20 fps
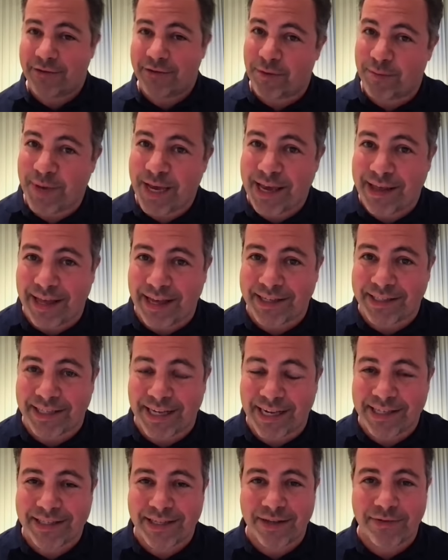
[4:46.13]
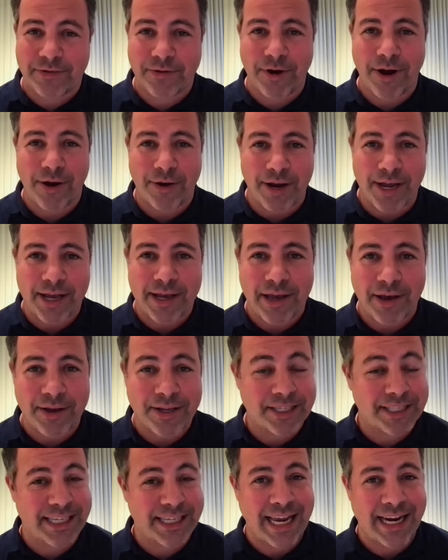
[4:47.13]
For me, that says that Ferrari are
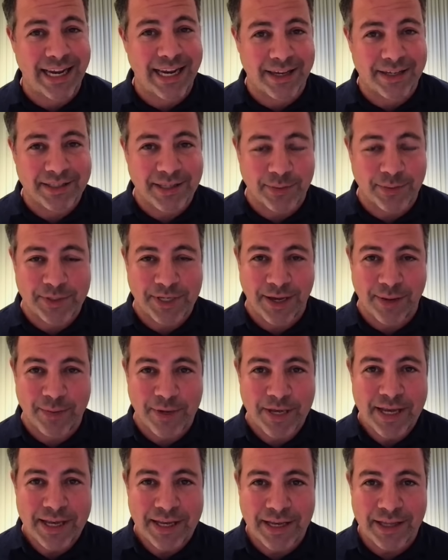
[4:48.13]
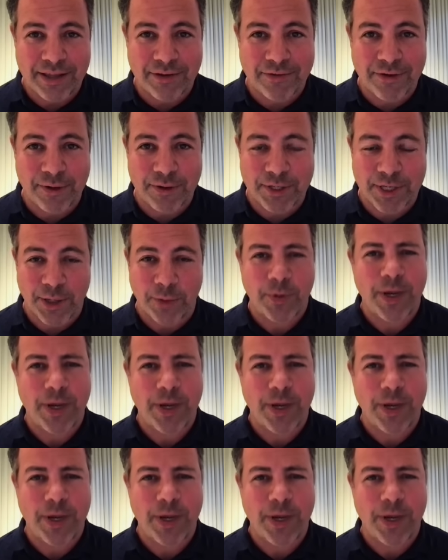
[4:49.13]
going sailing sometime in the future.